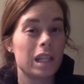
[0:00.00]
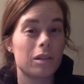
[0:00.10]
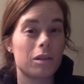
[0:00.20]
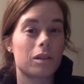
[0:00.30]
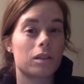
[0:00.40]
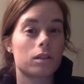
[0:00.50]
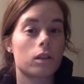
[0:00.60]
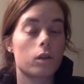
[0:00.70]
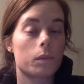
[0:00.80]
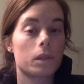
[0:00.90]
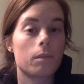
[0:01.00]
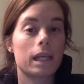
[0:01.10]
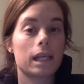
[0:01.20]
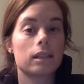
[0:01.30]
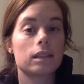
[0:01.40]
You could also go up to
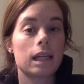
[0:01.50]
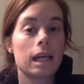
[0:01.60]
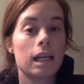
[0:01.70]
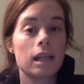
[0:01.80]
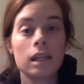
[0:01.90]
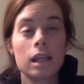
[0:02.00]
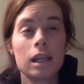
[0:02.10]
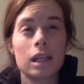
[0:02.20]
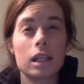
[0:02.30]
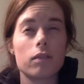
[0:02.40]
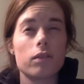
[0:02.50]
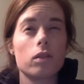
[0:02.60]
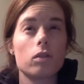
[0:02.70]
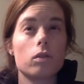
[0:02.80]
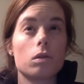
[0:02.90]
making 10. And if
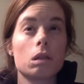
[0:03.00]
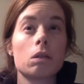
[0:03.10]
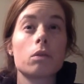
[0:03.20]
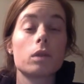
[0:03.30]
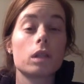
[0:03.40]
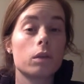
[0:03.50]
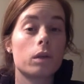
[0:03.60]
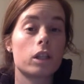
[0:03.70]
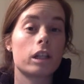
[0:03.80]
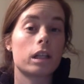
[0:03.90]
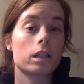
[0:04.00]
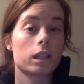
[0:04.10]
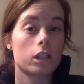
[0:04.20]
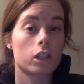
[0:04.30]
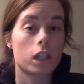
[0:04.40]
you really want to
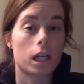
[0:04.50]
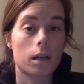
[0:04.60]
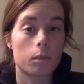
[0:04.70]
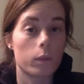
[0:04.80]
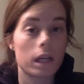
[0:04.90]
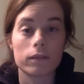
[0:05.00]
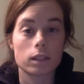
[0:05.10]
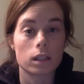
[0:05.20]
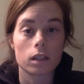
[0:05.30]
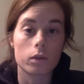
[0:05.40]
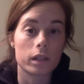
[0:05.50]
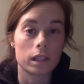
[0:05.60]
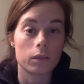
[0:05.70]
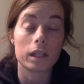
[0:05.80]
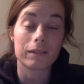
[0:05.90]
challenge, we haven't started going
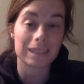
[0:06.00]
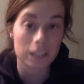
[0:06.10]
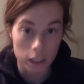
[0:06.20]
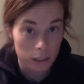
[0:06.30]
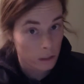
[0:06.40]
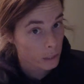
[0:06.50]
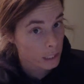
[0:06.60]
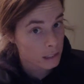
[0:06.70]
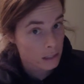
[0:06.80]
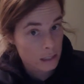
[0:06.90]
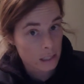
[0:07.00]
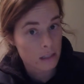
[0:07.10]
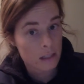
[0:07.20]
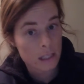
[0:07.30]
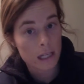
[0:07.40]
into the
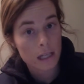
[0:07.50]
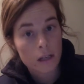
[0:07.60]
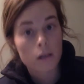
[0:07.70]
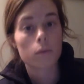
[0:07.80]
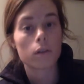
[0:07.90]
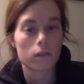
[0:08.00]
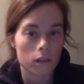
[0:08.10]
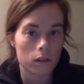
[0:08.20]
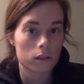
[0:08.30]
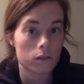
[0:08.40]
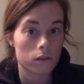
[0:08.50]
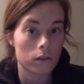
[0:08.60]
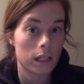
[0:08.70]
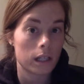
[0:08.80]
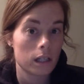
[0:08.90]
teens yet, but you could also do
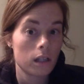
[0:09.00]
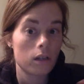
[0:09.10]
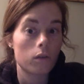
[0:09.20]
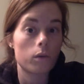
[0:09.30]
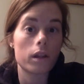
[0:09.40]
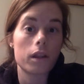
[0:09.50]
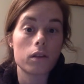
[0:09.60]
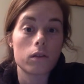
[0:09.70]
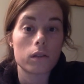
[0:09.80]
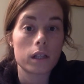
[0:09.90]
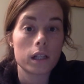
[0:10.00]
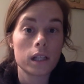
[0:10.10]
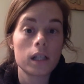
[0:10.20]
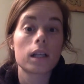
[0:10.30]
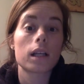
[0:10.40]
that with
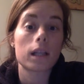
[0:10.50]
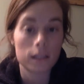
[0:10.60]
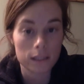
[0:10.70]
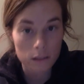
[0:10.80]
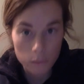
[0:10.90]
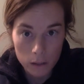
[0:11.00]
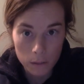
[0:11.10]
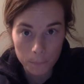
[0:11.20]
your kids as well.